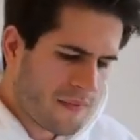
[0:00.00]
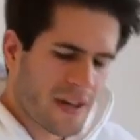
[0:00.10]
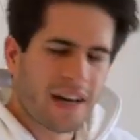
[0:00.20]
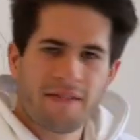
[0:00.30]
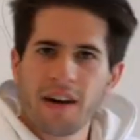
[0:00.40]

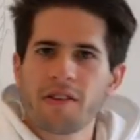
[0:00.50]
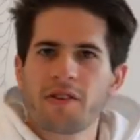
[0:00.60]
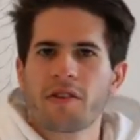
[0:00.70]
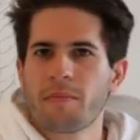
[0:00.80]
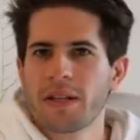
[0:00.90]
And I found that
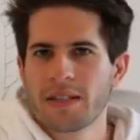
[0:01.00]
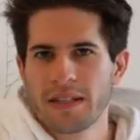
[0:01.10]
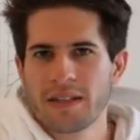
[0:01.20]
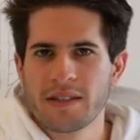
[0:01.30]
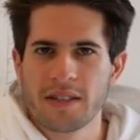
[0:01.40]
Notability
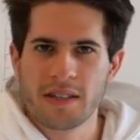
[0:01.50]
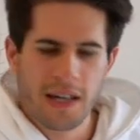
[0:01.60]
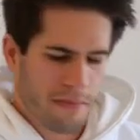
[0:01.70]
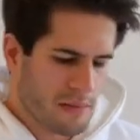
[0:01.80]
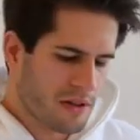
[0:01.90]
does the
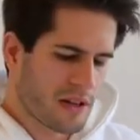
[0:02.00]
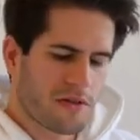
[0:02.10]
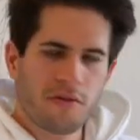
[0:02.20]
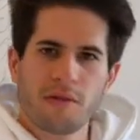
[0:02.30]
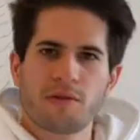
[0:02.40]
same, but they
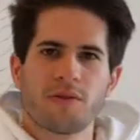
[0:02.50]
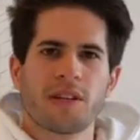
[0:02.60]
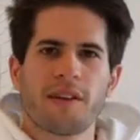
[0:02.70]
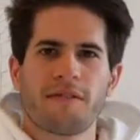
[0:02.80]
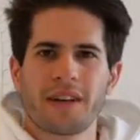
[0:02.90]
do them to a
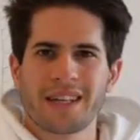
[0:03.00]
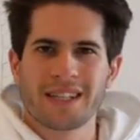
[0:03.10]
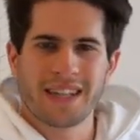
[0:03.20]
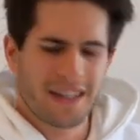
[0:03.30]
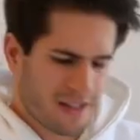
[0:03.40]
different
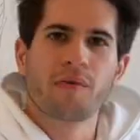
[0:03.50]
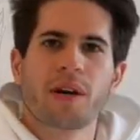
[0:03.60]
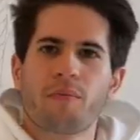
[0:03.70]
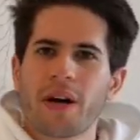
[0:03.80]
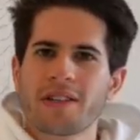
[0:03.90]
extent.
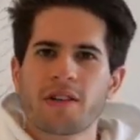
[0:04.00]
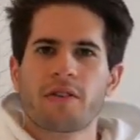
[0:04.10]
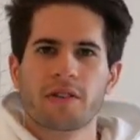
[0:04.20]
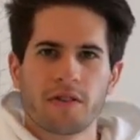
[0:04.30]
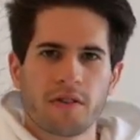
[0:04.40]
When I'm writing
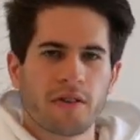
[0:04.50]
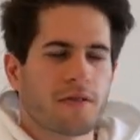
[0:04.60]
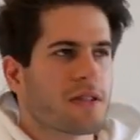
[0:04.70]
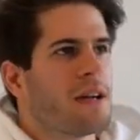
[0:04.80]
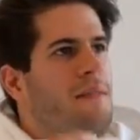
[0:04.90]
on
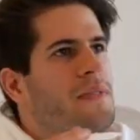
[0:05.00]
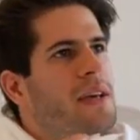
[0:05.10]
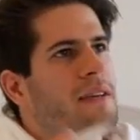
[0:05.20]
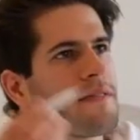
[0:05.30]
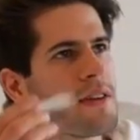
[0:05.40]
GoodNotes,
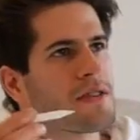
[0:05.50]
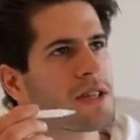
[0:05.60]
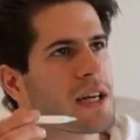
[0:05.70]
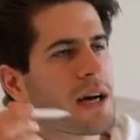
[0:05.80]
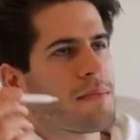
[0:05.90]
it
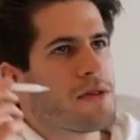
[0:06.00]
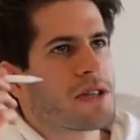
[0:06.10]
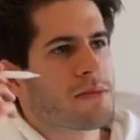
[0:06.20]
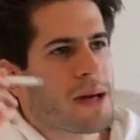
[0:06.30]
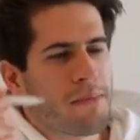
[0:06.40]
feels like I'm
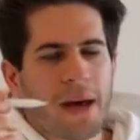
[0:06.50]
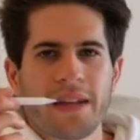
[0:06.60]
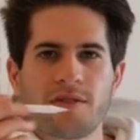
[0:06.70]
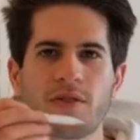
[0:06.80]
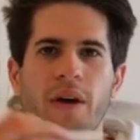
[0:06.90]
using my
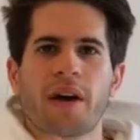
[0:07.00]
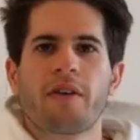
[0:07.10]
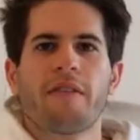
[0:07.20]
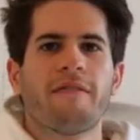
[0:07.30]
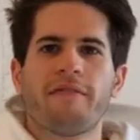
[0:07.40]
pen to write
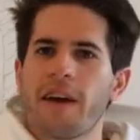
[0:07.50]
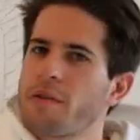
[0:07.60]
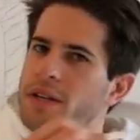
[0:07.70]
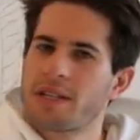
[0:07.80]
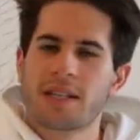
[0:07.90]
on a
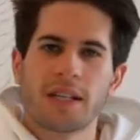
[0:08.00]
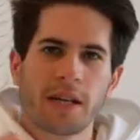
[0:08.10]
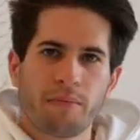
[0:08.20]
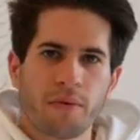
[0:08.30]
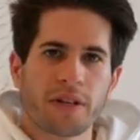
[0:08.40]
very
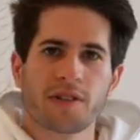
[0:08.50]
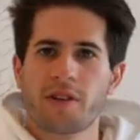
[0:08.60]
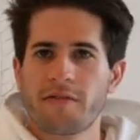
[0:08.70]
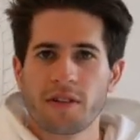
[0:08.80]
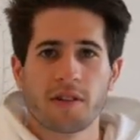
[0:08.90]
slippery
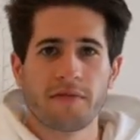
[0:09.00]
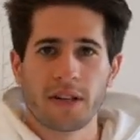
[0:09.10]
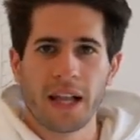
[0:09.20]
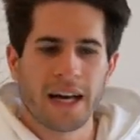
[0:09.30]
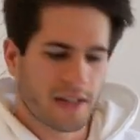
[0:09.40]
surface of
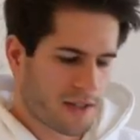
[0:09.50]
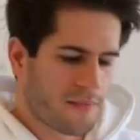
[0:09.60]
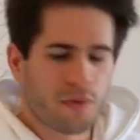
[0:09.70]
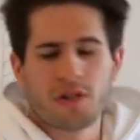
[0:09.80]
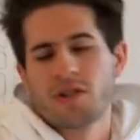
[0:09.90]
glass,
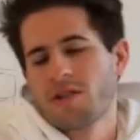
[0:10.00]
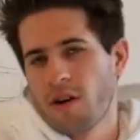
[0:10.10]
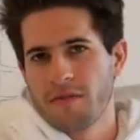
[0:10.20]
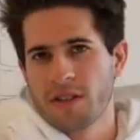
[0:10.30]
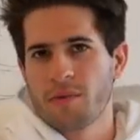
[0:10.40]
which is
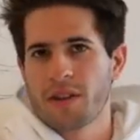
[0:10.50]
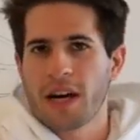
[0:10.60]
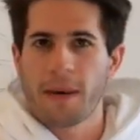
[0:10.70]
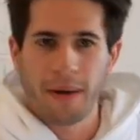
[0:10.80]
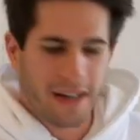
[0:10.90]
obviously what the
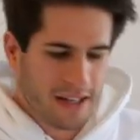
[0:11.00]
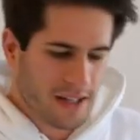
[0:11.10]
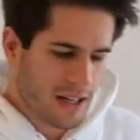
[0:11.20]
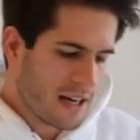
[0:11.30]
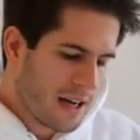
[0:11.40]
iPad
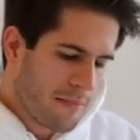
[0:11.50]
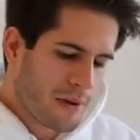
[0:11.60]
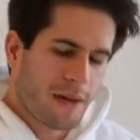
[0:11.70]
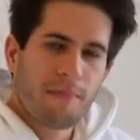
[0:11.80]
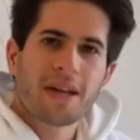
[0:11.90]
is, but it